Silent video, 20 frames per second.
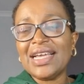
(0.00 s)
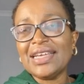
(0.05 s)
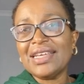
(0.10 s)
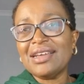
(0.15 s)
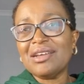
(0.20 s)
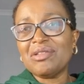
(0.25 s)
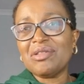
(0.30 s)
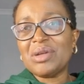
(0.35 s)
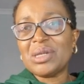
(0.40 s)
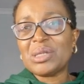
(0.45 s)

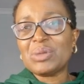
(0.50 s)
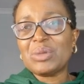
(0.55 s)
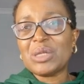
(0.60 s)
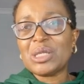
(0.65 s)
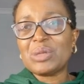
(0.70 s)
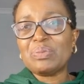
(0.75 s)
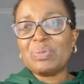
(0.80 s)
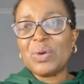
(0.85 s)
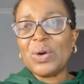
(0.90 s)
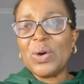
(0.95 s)
like a
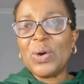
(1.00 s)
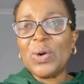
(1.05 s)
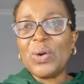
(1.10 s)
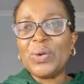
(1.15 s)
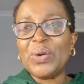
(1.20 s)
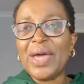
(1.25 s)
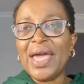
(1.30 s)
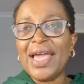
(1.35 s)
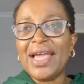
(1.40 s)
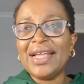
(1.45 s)
Christmas
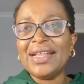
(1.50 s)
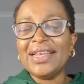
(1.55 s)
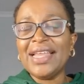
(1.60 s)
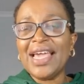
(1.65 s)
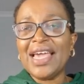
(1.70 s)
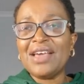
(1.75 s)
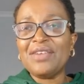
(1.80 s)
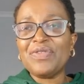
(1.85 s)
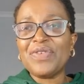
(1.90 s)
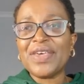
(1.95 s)
bowl
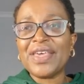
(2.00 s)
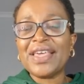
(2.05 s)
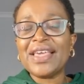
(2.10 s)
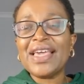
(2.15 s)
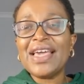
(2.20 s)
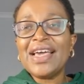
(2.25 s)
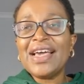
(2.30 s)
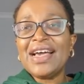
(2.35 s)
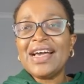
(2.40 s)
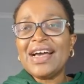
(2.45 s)
and
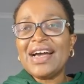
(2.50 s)
having